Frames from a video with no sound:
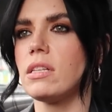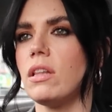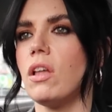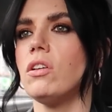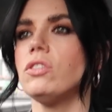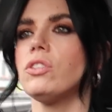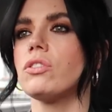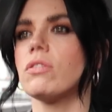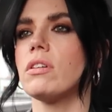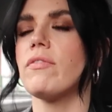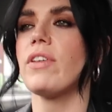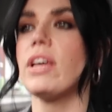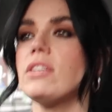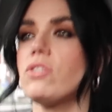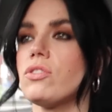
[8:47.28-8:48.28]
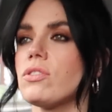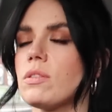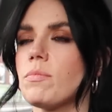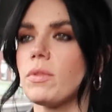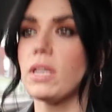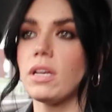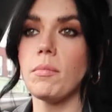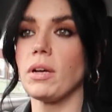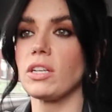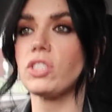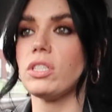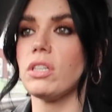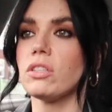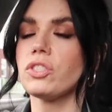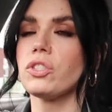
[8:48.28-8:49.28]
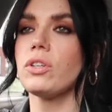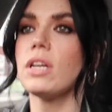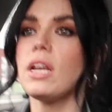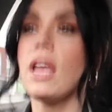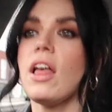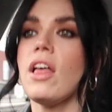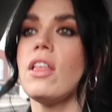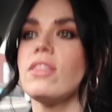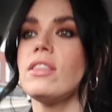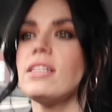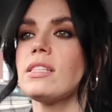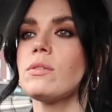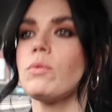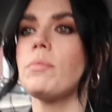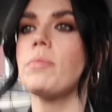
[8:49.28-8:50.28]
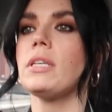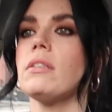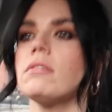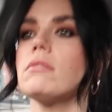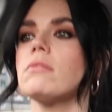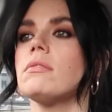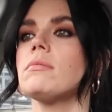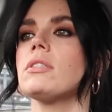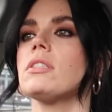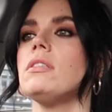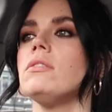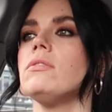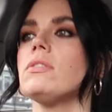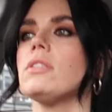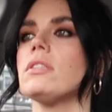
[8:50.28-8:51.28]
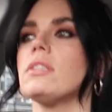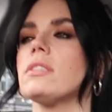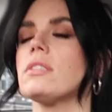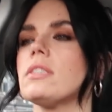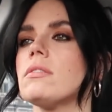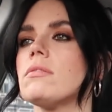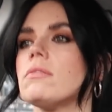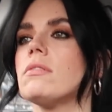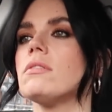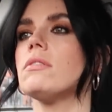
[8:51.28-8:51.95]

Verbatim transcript: launch or an event or something. I'm actually not sure. This will be, oh, I'm gonna lose you guys now.